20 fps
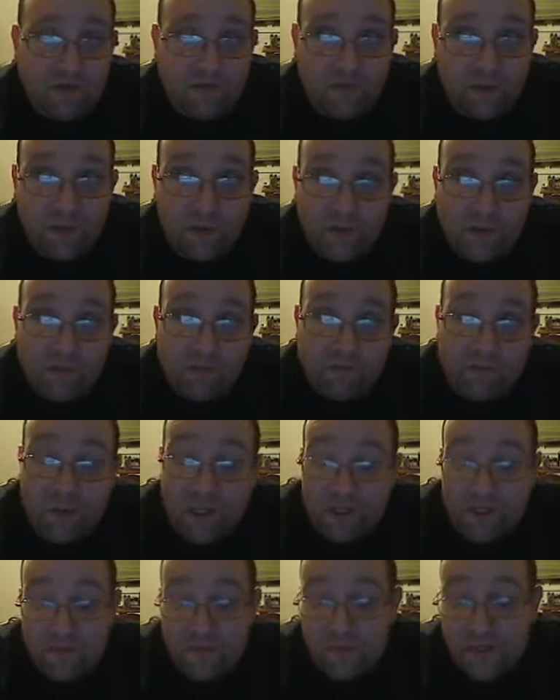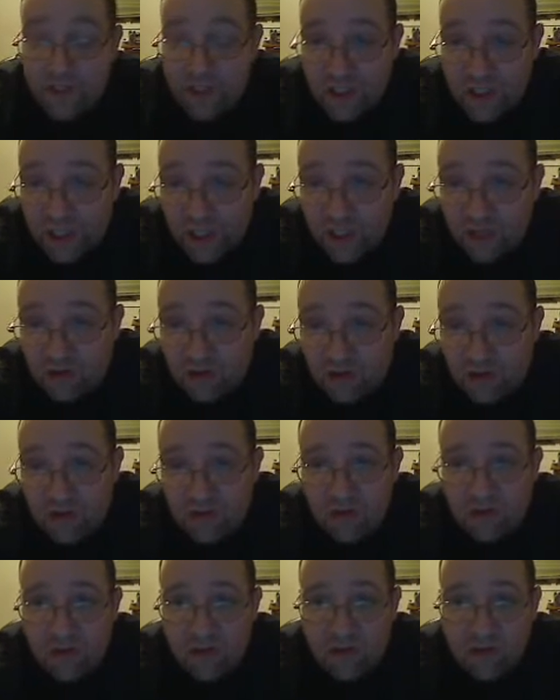a fluid flush machine.
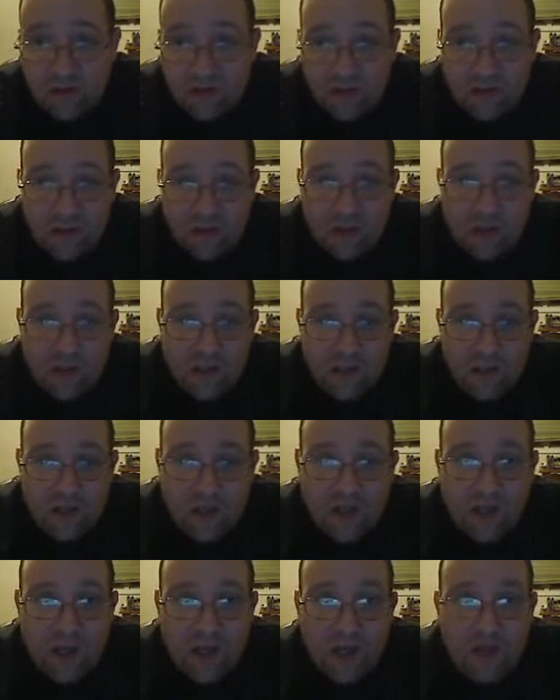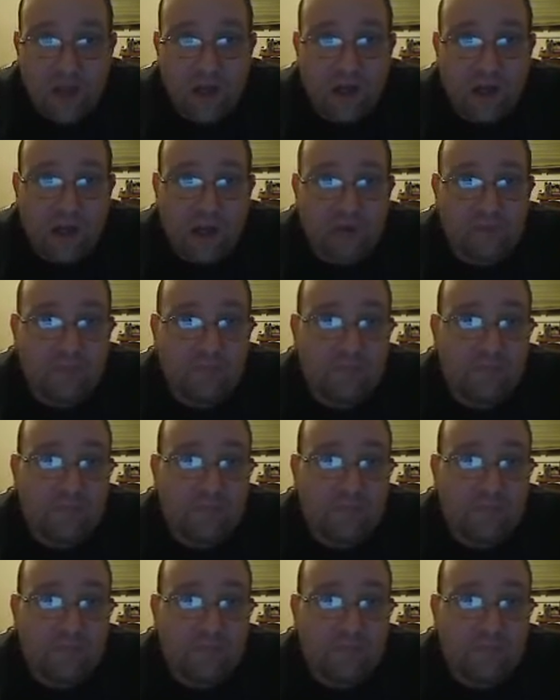Uh,